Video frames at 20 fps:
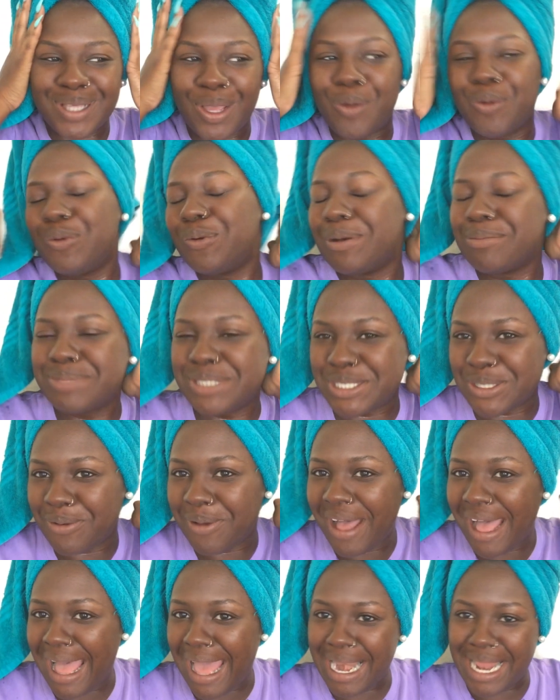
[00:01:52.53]
Oh, I'm
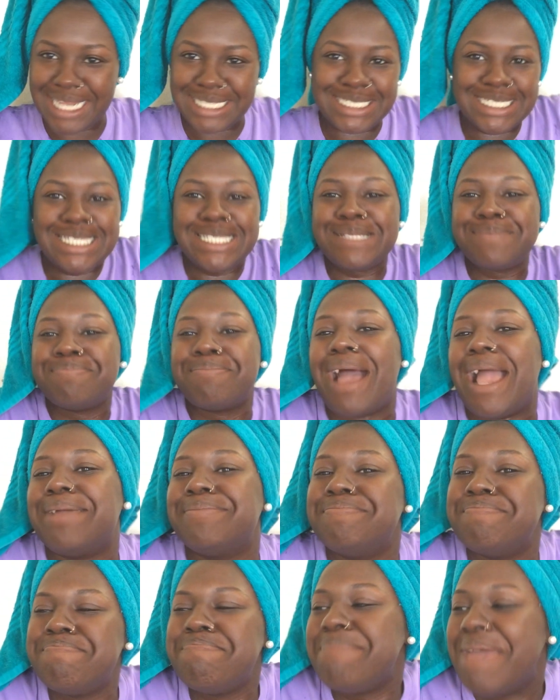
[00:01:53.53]
so hot. I just
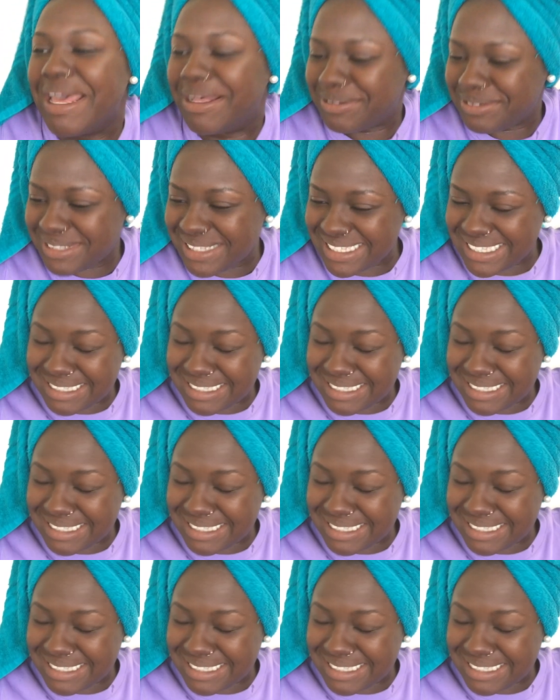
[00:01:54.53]
might melt.